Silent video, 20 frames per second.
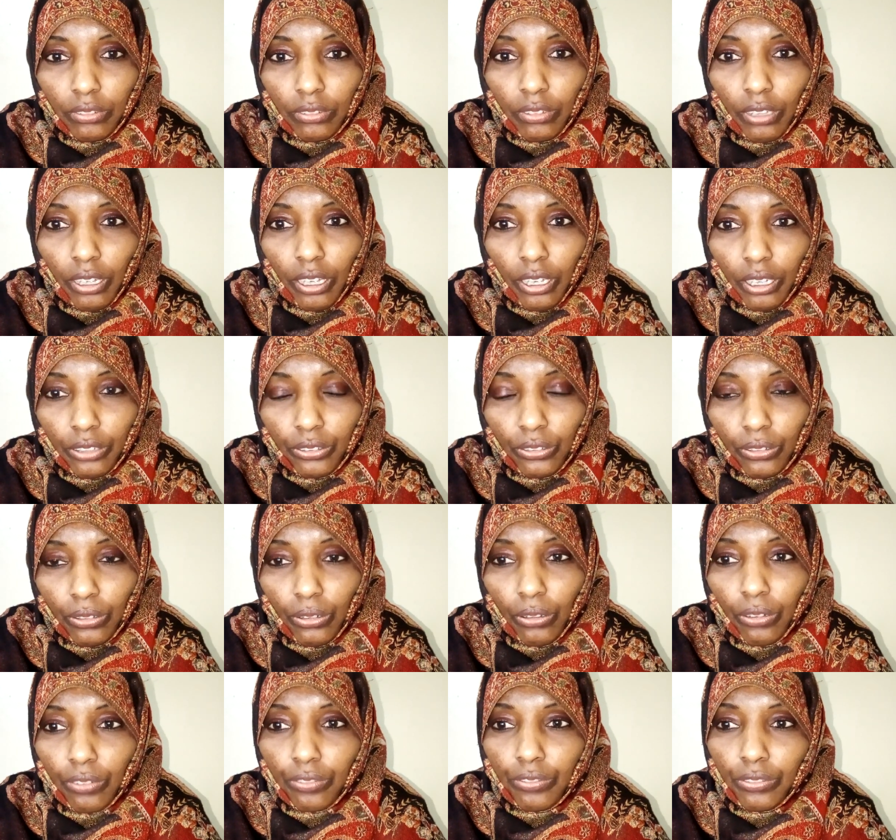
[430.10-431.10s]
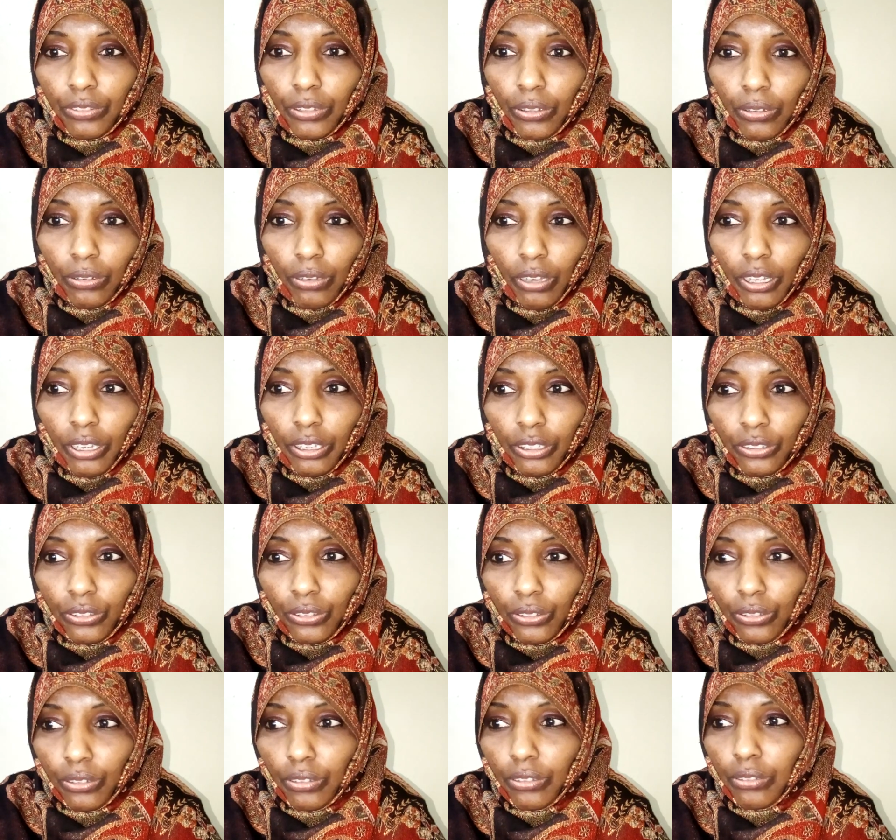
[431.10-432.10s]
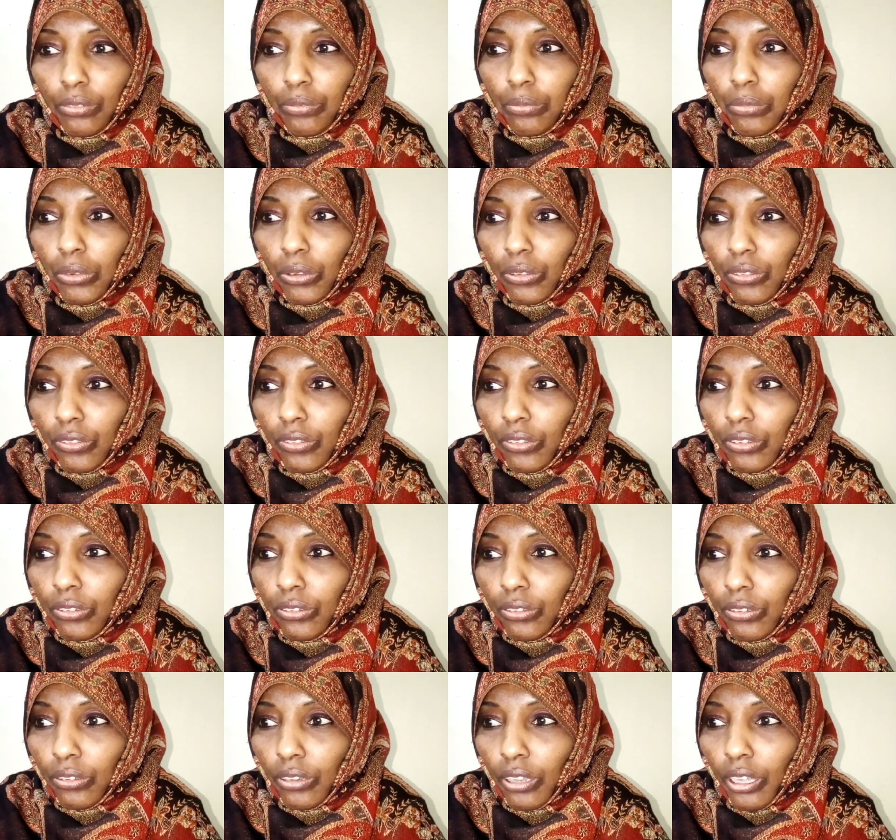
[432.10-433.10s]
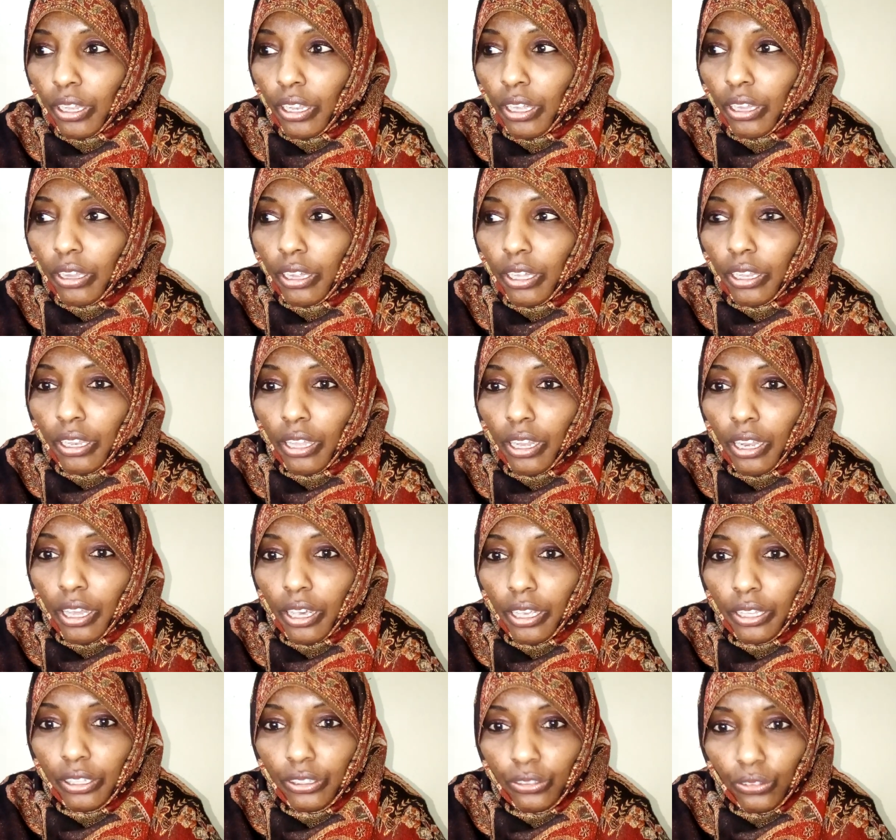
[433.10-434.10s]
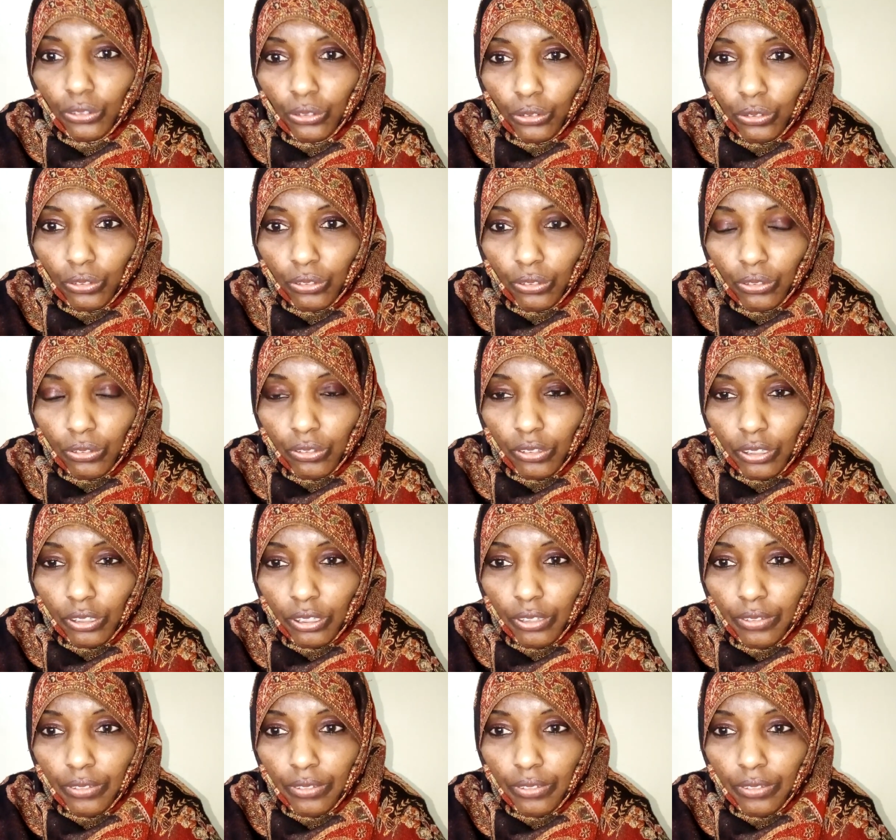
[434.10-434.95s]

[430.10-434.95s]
action of addiction, prostitution, and other underlying issues, you see.